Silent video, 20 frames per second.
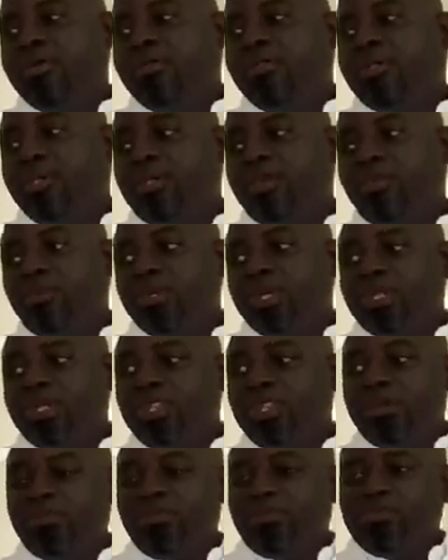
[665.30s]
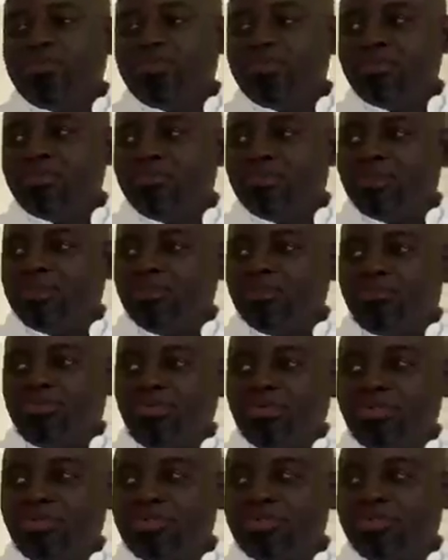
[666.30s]
then you get that
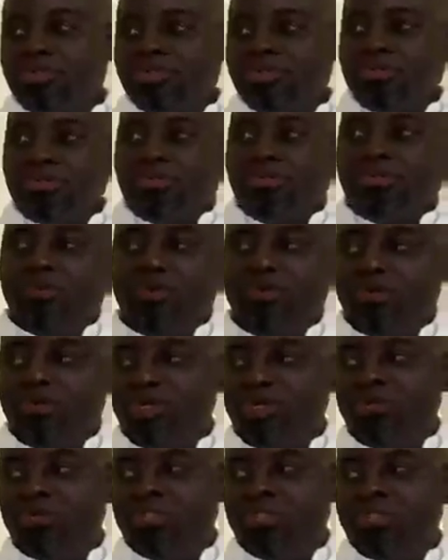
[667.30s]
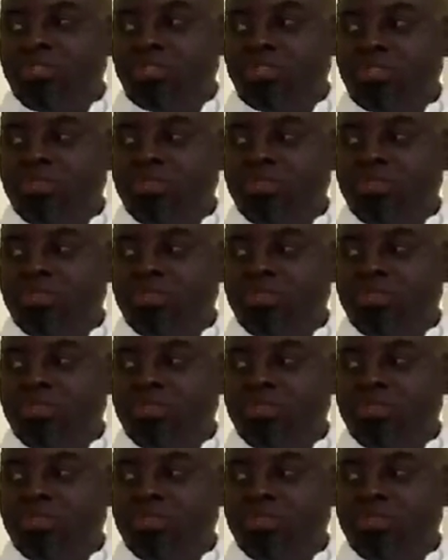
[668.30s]
plus on your equity.